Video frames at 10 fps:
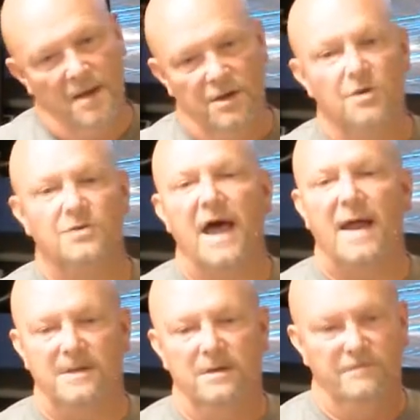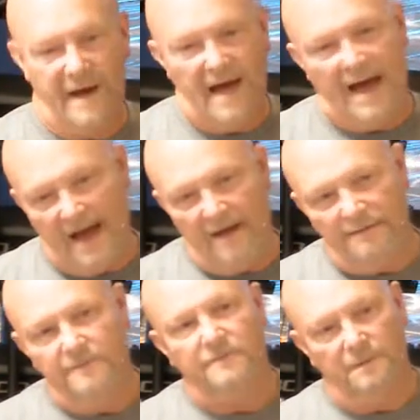Usually, I do five
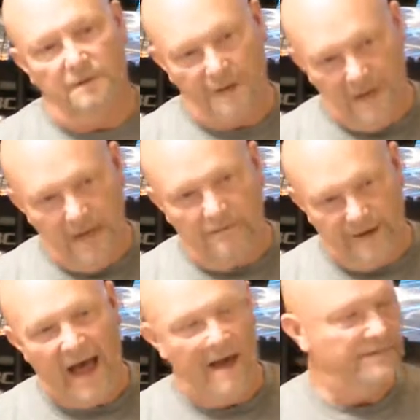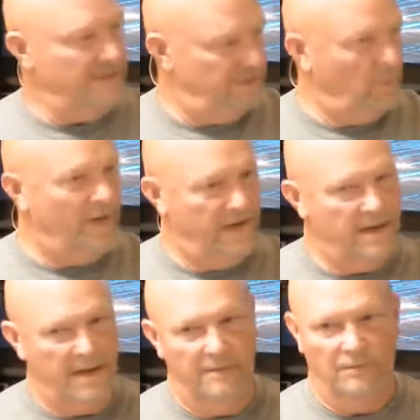of each, five each week,
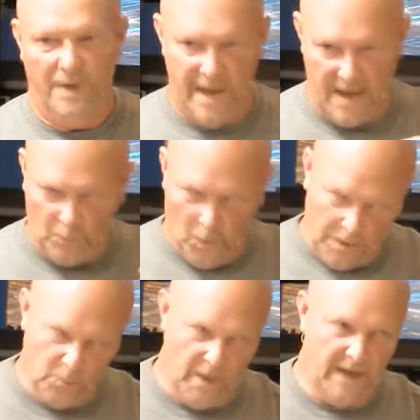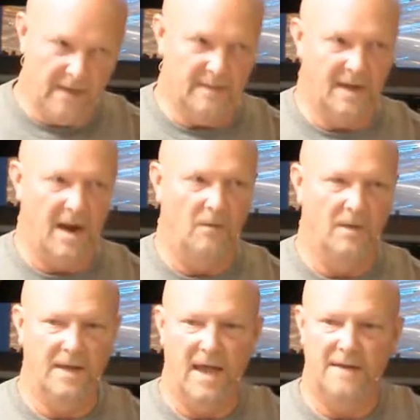and we had one week that I only
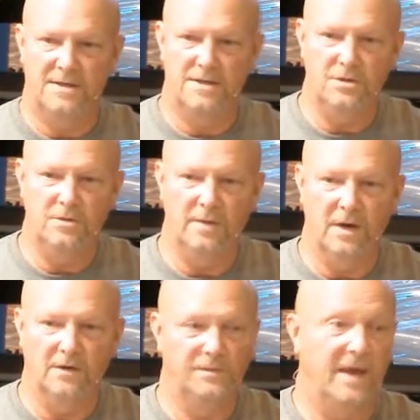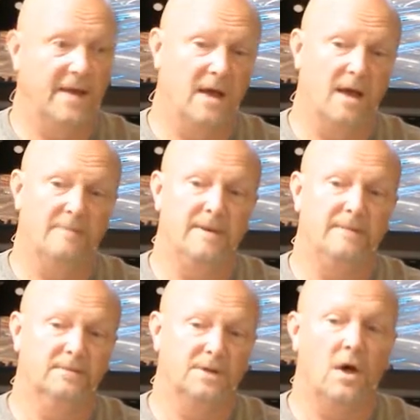got two because we had a lot of
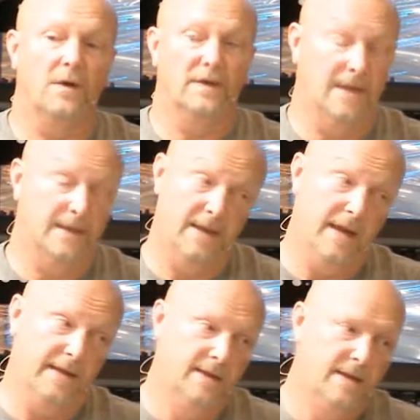people talking that night.